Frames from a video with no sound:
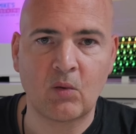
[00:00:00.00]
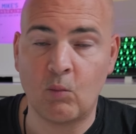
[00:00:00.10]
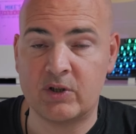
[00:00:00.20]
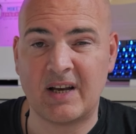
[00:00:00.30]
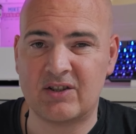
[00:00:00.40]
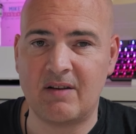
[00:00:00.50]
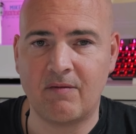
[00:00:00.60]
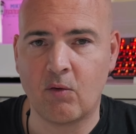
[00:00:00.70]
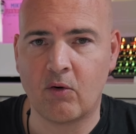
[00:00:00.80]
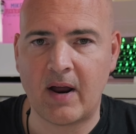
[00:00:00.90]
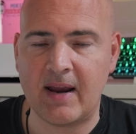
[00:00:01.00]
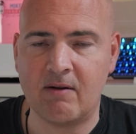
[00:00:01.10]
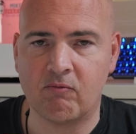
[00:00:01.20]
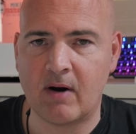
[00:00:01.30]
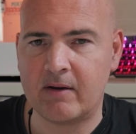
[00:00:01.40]
which actually for a
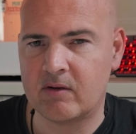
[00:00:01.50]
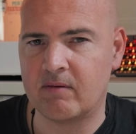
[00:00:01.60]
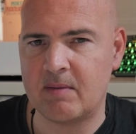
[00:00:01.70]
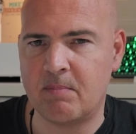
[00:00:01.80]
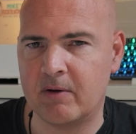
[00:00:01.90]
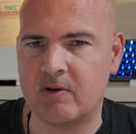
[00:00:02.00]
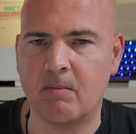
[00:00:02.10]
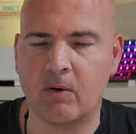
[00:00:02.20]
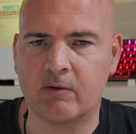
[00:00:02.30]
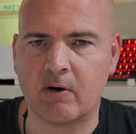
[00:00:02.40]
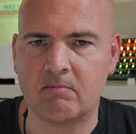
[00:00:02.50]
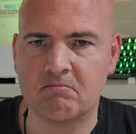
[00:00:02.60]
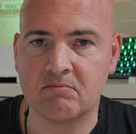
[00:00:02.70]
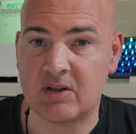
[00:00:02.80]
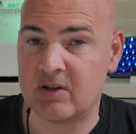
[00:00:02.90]
relatively budget monitor,
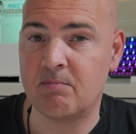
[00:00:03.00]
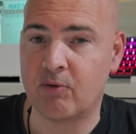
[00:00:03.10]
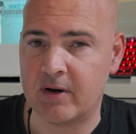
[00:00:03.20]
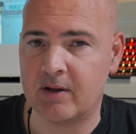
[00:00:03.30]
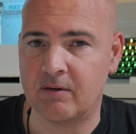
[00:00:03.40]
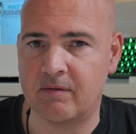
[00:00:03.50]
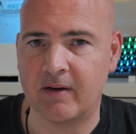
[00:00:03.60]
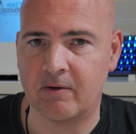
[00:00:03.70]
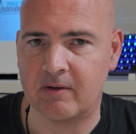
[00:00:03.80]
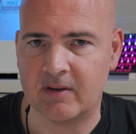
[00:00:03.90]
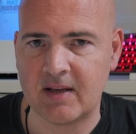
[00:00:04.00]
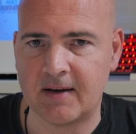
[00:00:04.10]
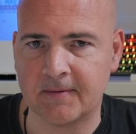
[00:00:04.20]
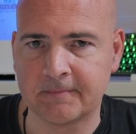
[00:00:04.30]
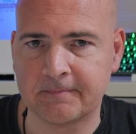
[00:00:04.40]
is actually pretty good figures
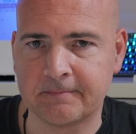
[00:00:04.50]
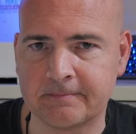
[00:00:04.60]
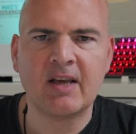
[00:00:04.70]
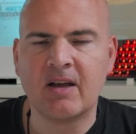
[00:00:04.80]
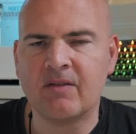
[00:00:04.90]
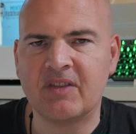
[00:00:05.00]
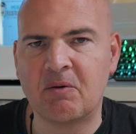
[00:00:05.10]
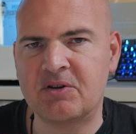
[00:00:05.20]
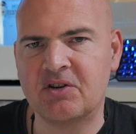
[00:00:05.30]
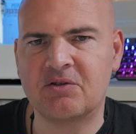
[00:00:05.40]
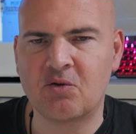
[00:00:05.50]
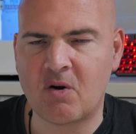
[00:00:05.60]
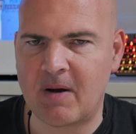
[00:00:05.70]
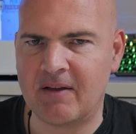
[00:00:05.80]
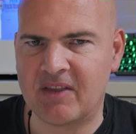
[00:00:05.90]
indeed. Now we should talk
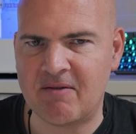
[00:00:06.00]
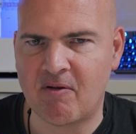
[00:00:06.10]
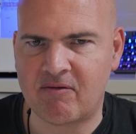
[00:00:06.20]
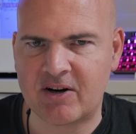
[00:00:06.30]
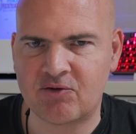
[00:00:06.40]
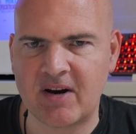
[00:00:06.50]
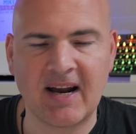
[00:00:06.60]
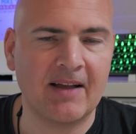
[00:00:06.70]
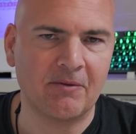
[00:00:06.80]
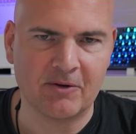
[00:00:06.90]
about the refresh rate and